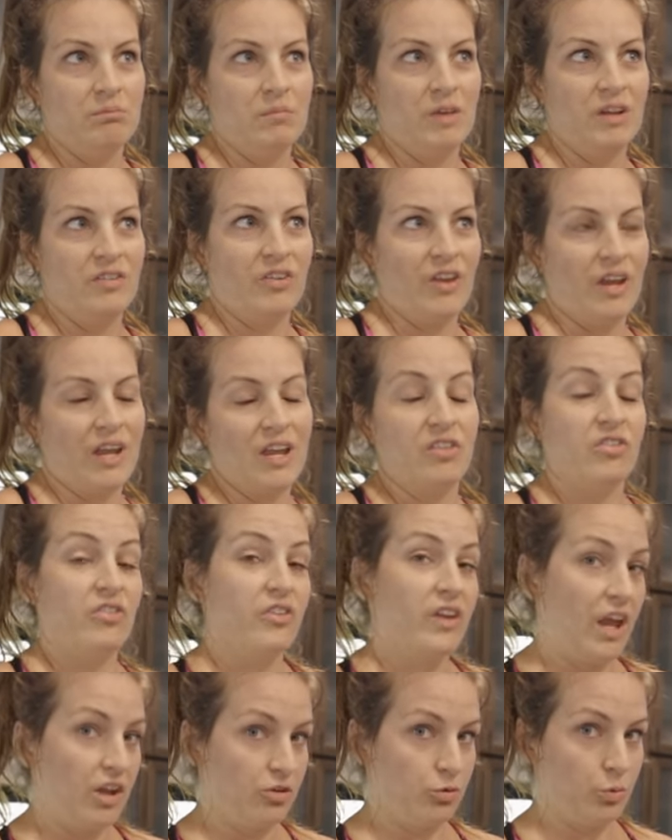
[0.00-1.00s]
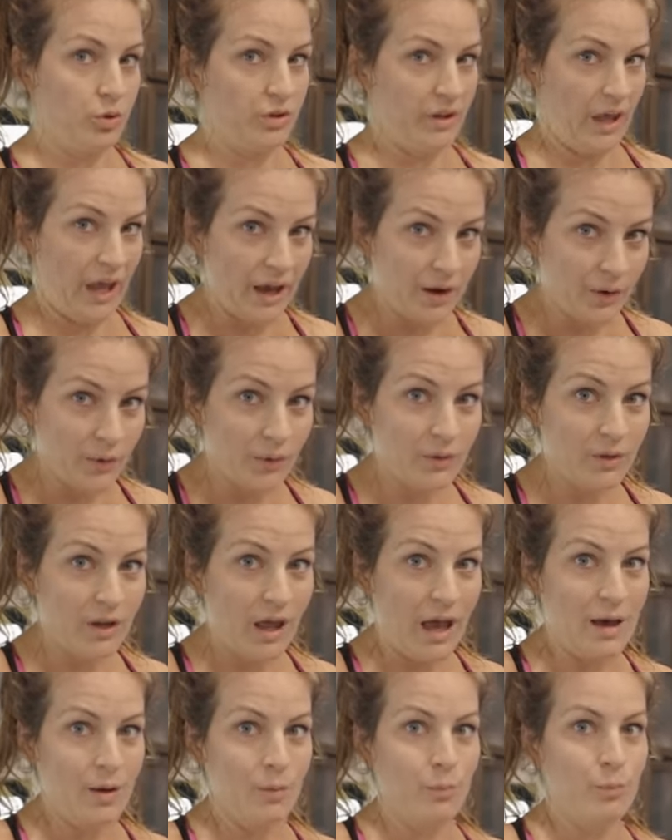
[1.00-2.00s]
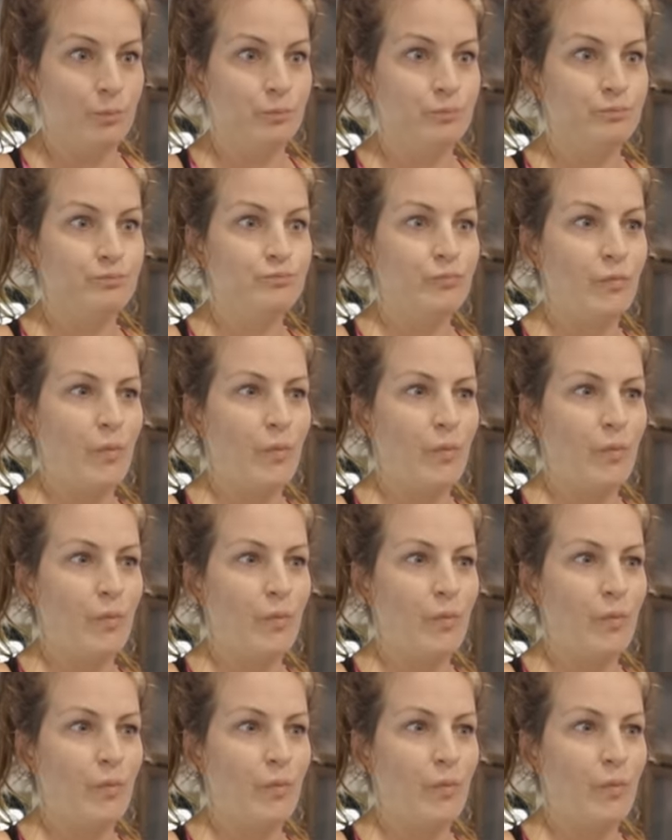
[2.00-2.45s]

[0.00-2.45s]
it's like it's scheduled out. Um,